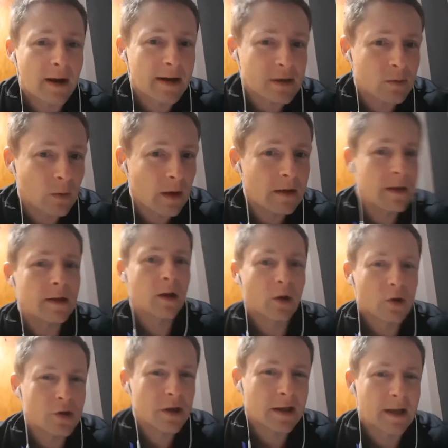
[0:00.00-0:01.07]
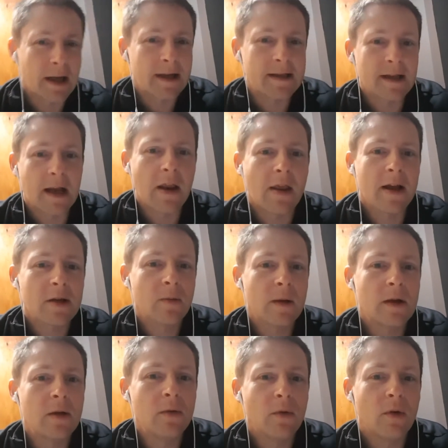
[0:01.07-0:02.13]
that is when the logic kicks in. And that's
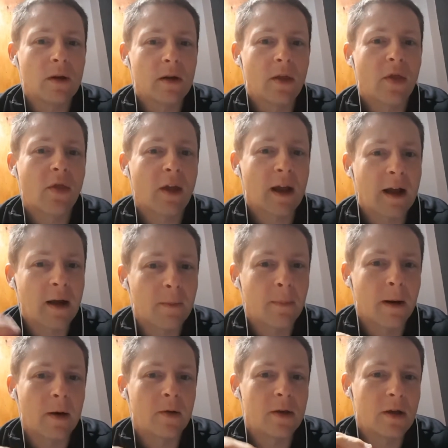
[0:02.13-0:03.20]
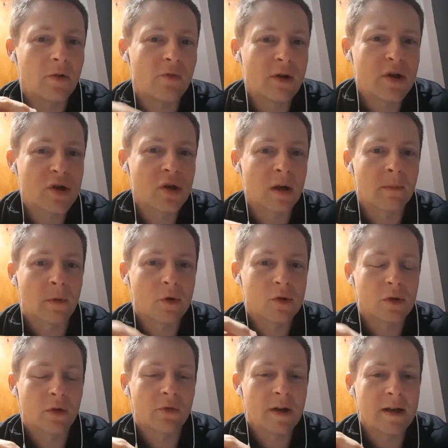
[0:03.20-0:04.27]
when you think about the original
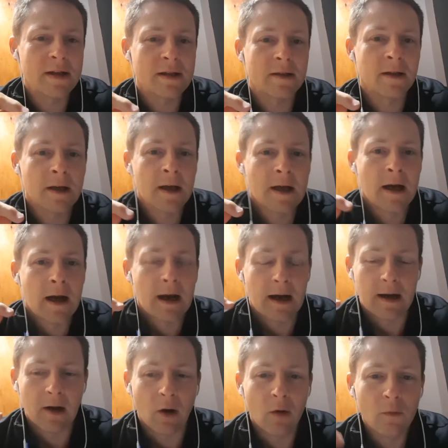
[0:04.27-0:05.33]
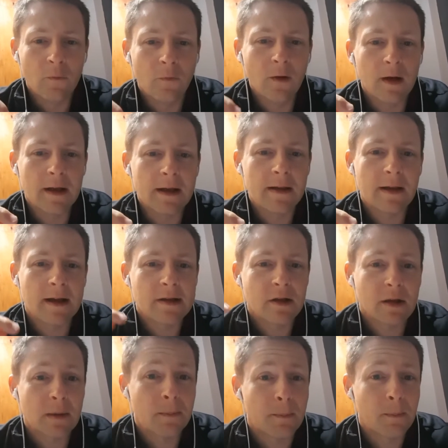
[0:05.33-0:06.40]
emotional reason. And hopefully that's
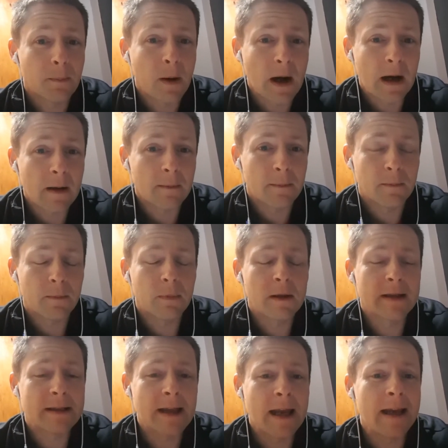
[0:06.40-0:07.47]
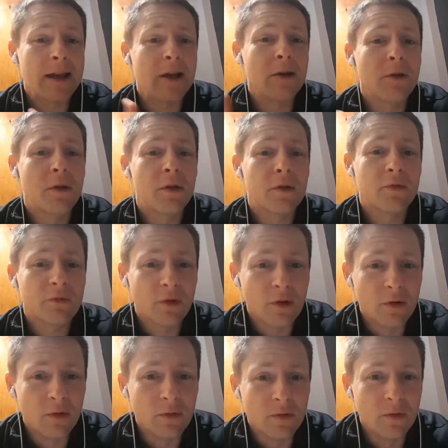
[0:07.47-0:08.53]
going to take you
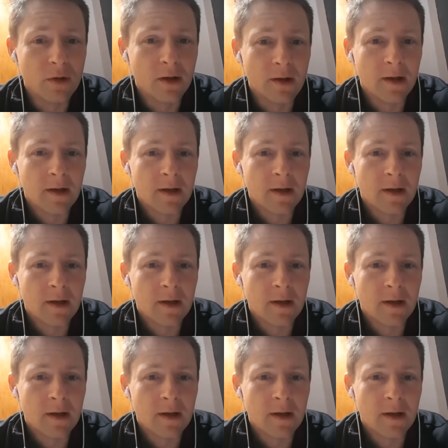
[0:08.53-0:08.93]
through